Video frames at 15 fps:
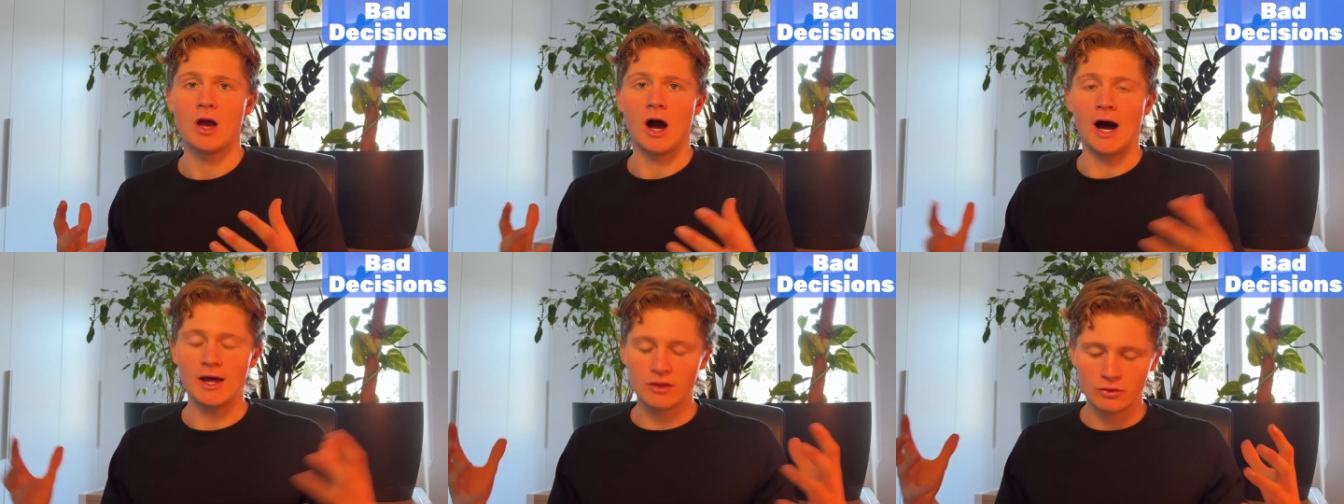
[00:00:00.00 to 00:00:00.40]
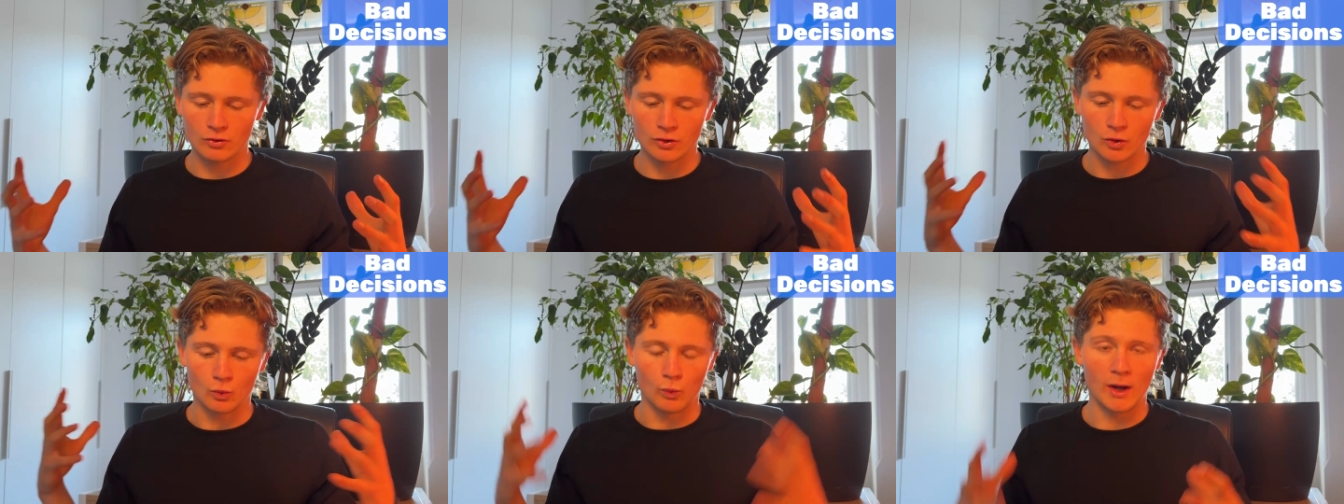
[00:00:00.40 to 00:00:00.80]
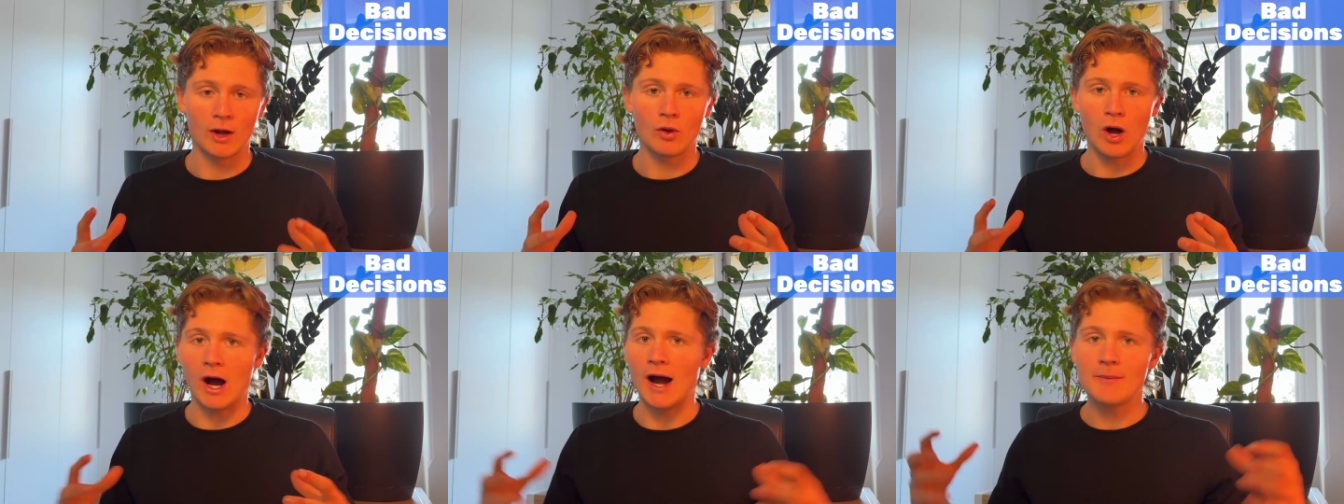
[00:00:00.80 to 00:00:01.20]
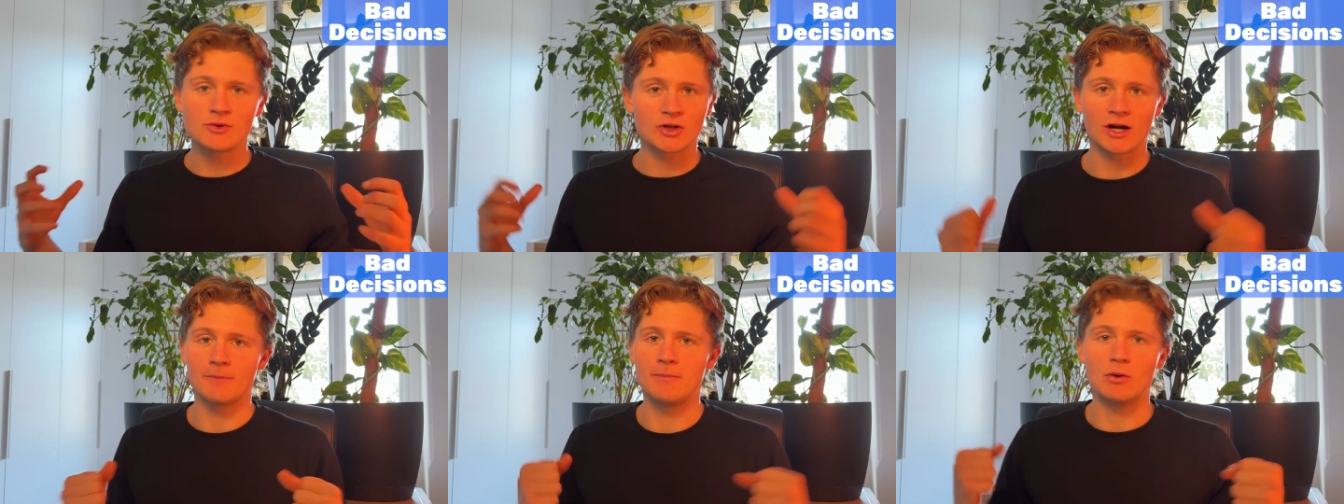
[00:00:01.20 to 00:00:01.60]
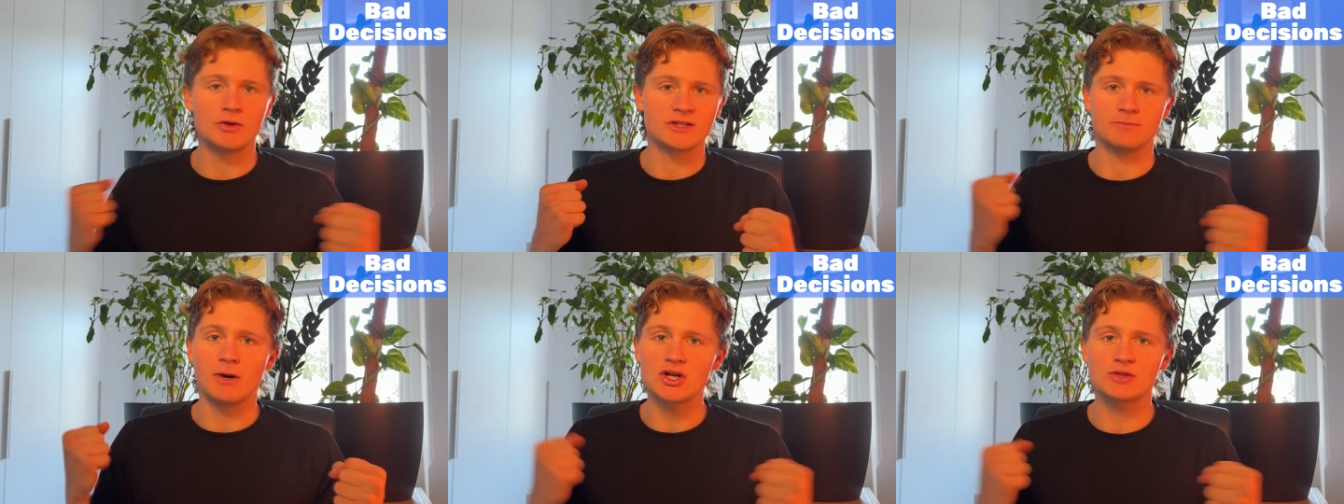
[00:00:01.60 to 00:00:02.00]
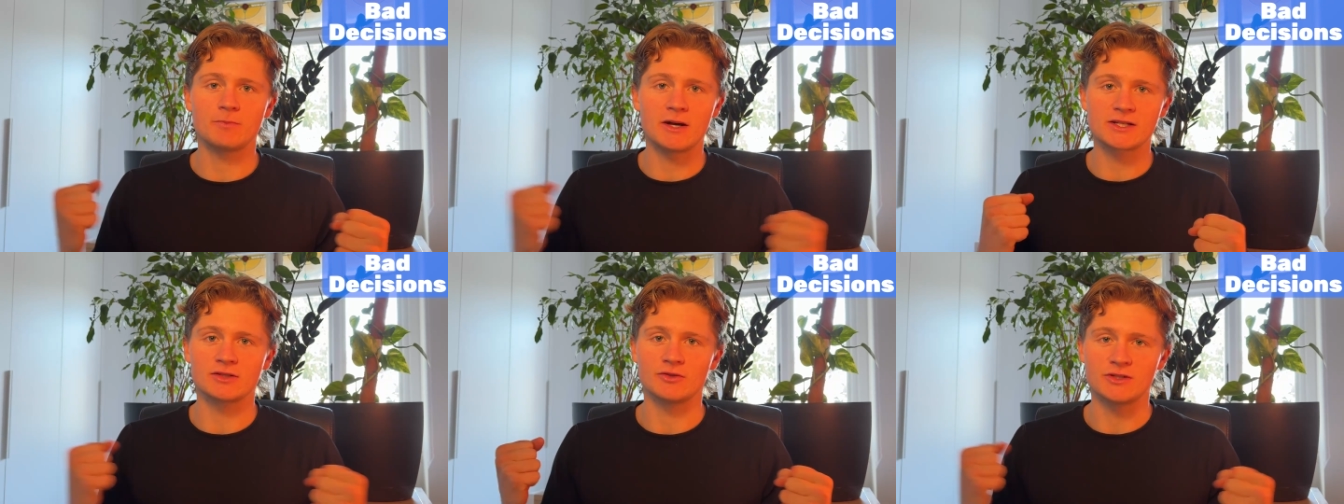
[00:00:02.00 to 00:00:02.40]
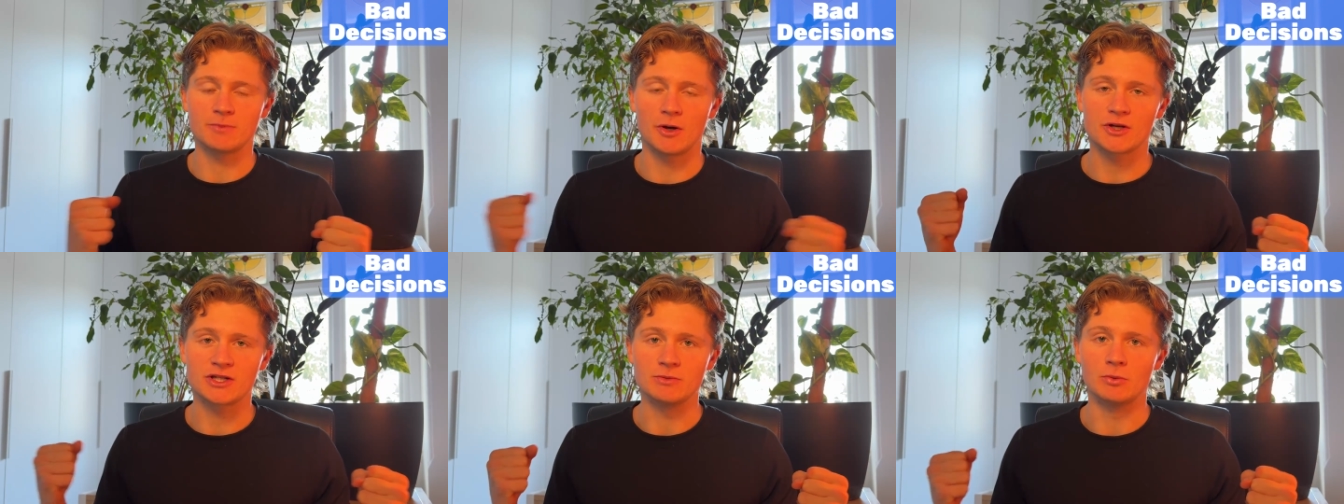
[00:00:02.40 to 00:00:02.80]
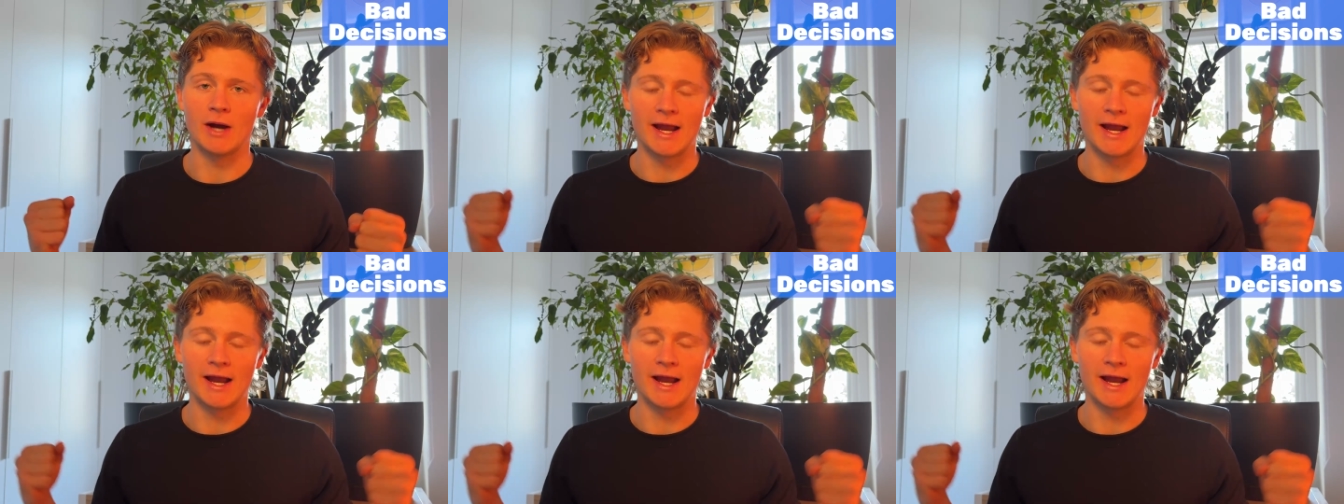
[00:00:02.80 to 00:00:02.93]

I thought, well, I'm trying to build as much muscle as possible,